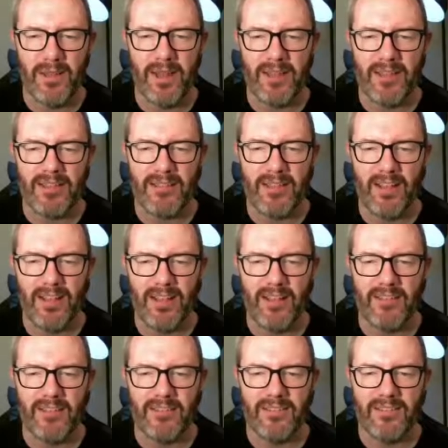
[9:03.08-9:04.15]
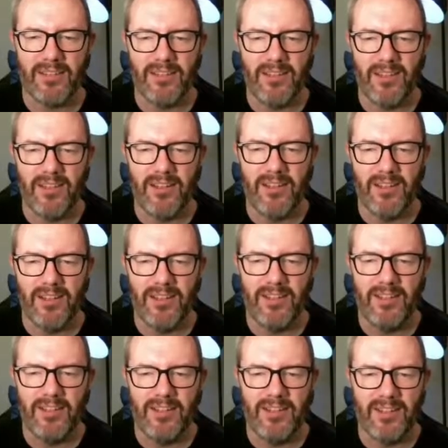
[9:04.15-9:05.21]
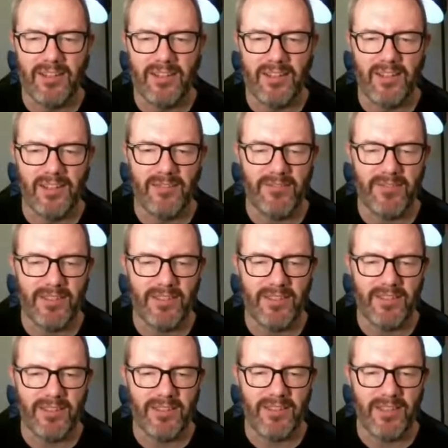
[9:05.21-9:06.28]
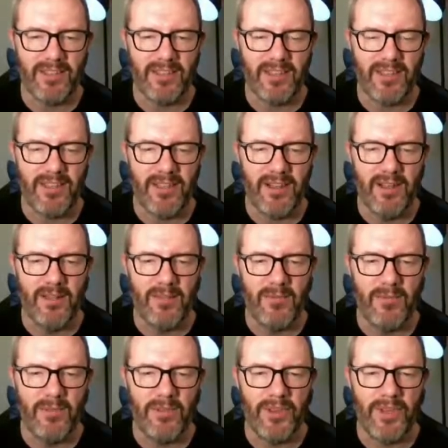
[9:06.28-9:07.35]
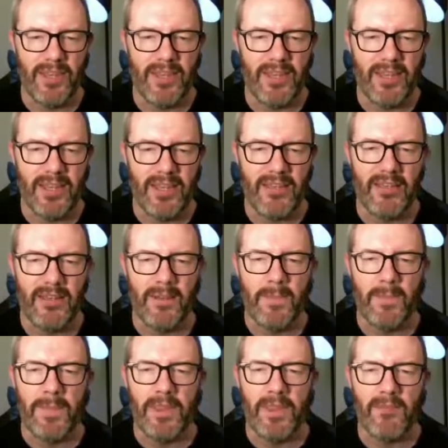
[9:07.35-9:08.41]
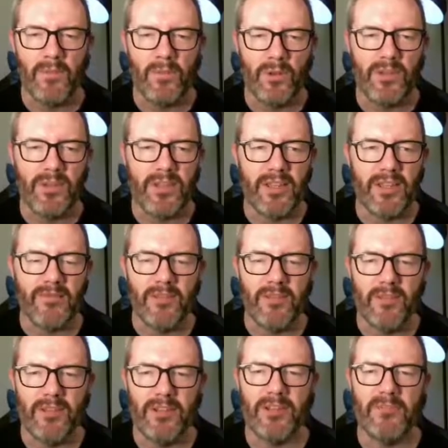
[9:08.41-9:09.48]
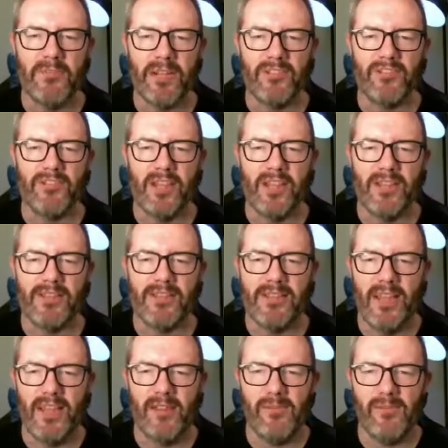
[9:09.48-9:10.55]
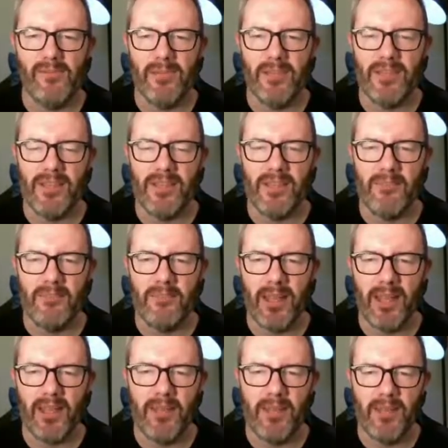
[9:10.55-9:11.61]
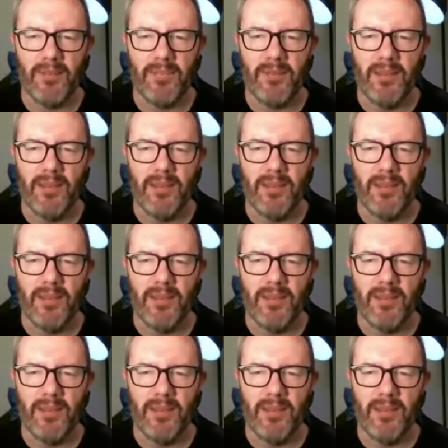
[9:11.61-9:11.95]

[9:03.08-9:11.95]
at us hard early in the second half, and that's exactly what they did. And one thing, if you look at the match stats now, when they come back up,